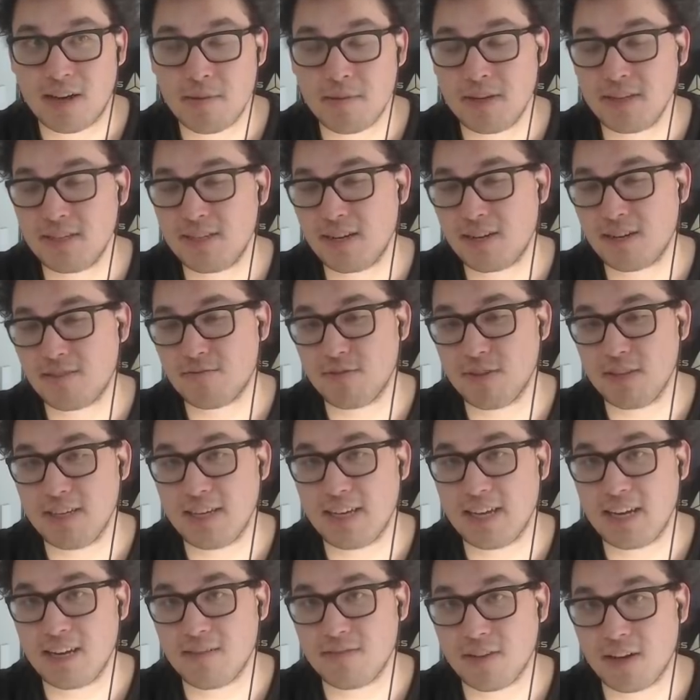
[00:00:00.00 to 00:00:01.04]
I mean, he's not really
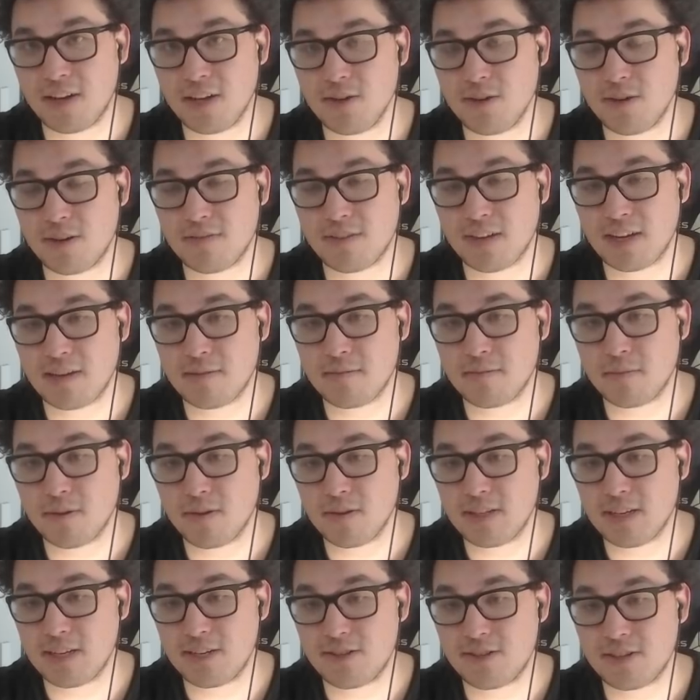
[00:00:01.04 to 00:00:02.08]
getting value out of like a
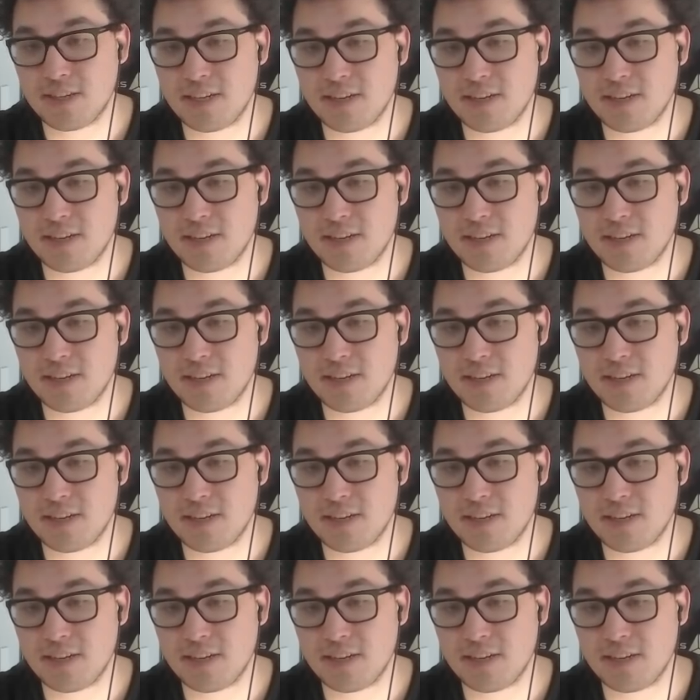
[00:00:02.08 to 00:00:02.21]
multi-trick